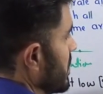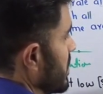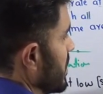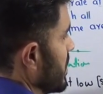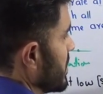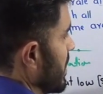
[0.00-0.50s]
is
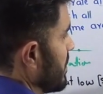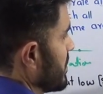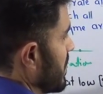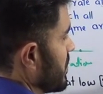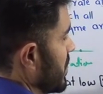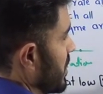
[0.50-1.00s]
enzyme
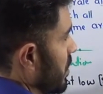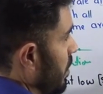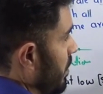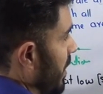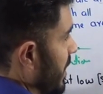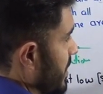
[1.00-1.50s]
substrate
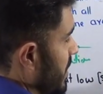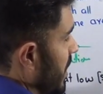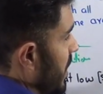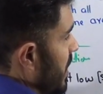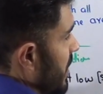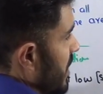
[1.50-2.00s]
complex.
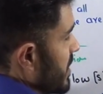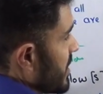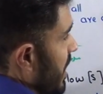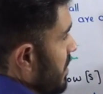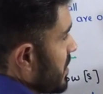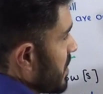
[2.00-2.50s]

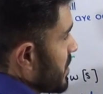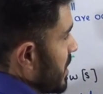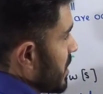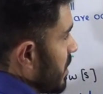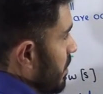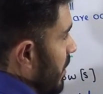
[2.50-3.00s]
Enzyme
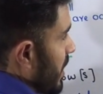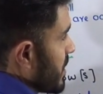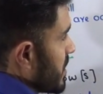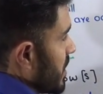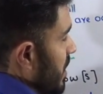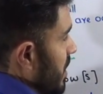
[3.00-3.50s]
substrate
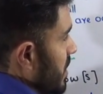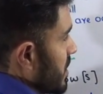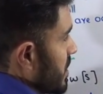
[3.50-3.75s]
complex is